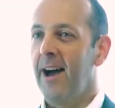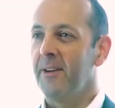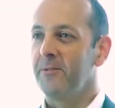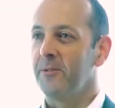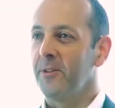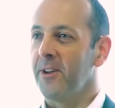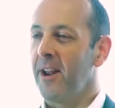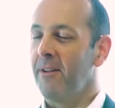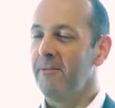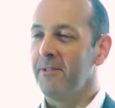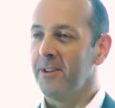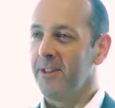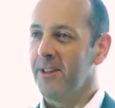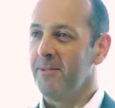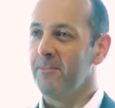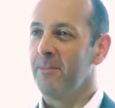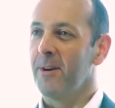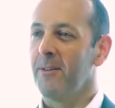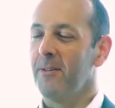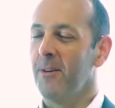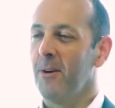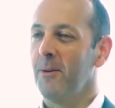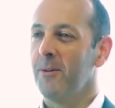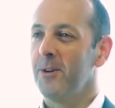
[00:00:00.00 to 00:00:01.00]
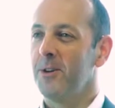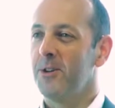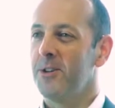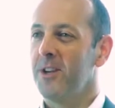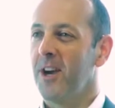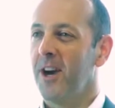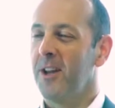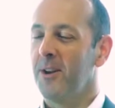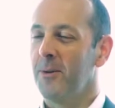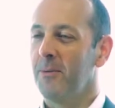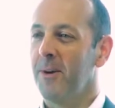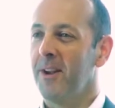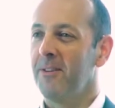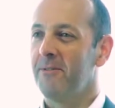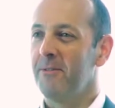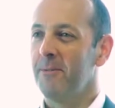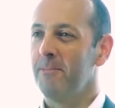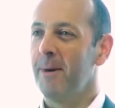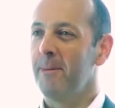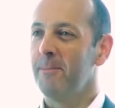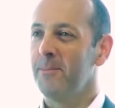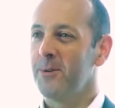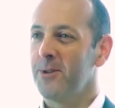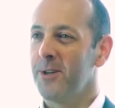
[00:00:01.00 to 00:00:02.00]
I've done everything, but I've always shied away from
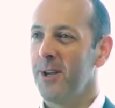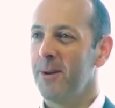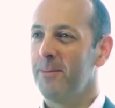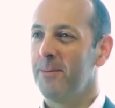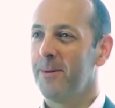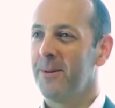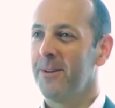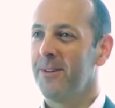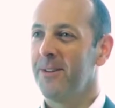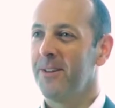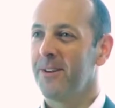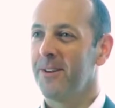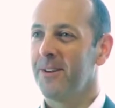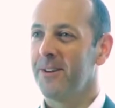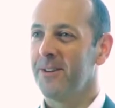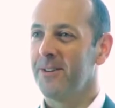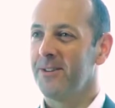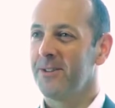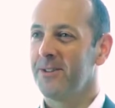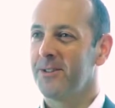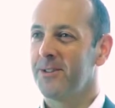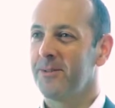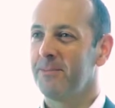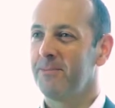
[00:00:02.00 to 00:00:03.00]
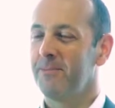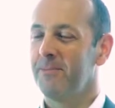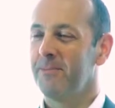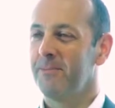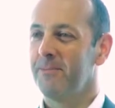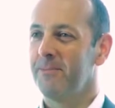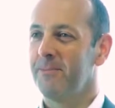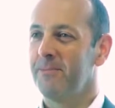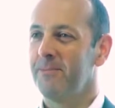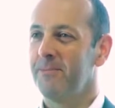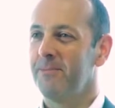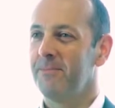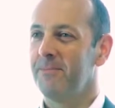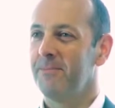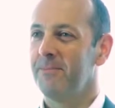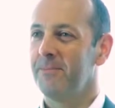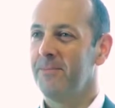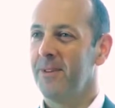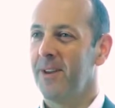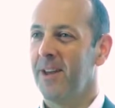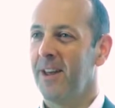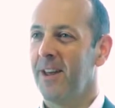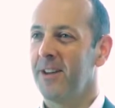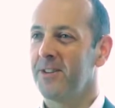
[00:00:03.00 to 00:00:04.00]
membership because,
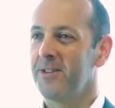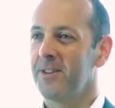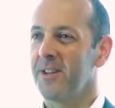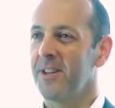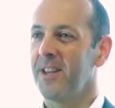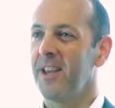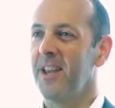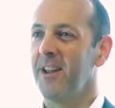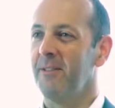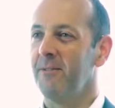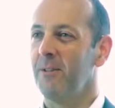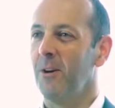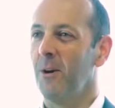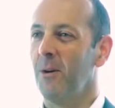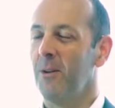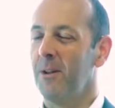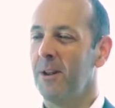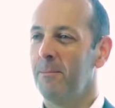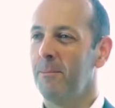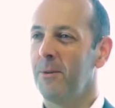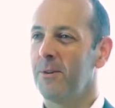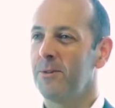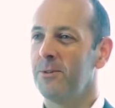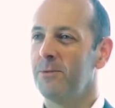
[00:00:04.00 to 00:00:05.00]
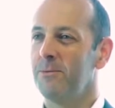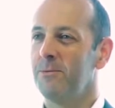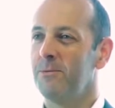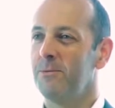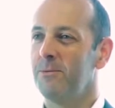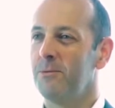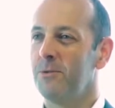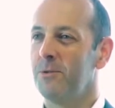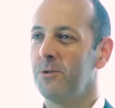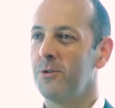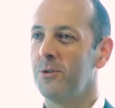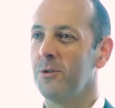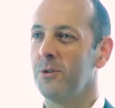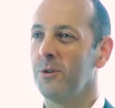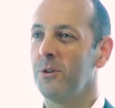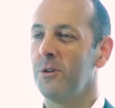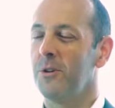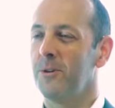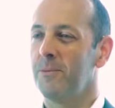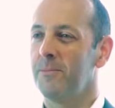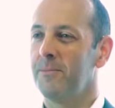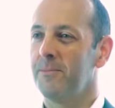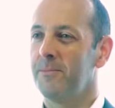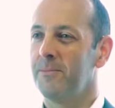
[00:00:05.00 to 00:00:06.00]
yeah, it's a key role and I'm not
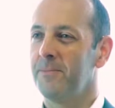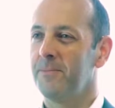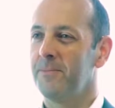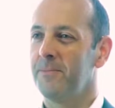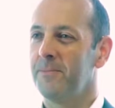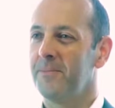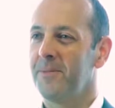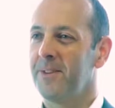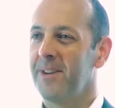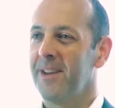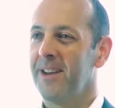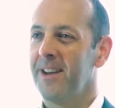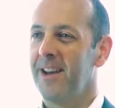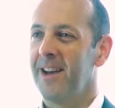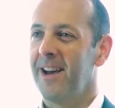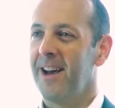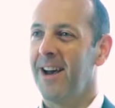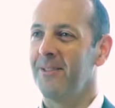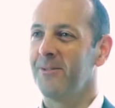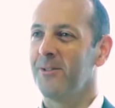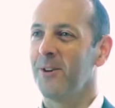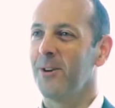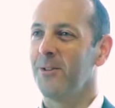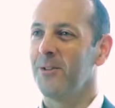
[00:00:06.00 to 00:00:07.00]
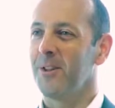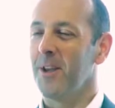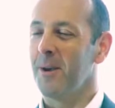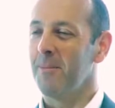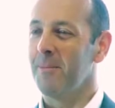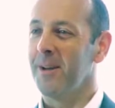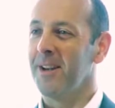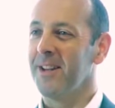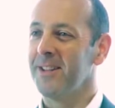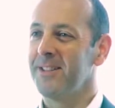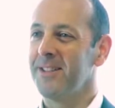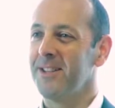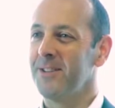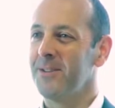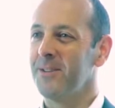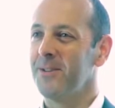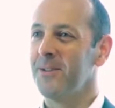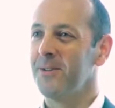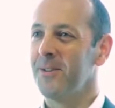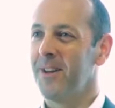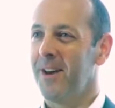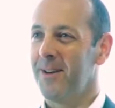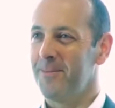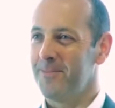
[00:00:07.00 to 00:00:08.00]
sure I've got the ability to
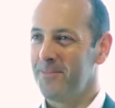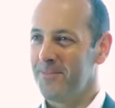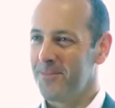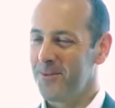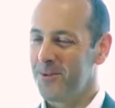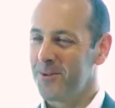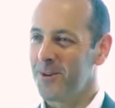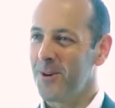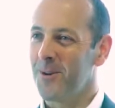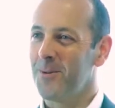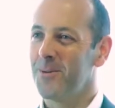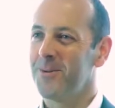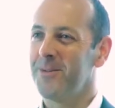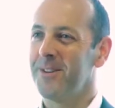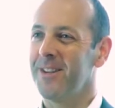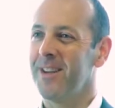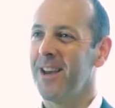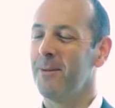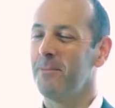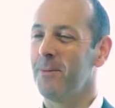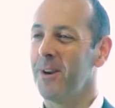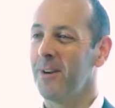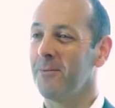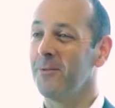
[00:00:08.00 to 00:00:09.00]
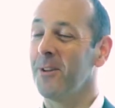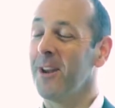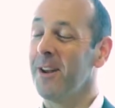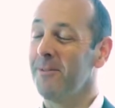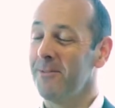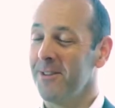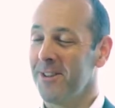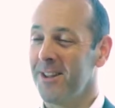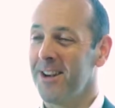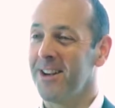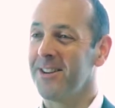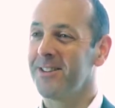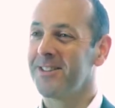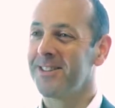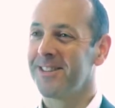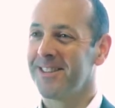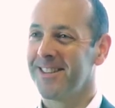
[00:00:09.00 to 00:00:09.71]
do that. So, yeah, but I've done everything else.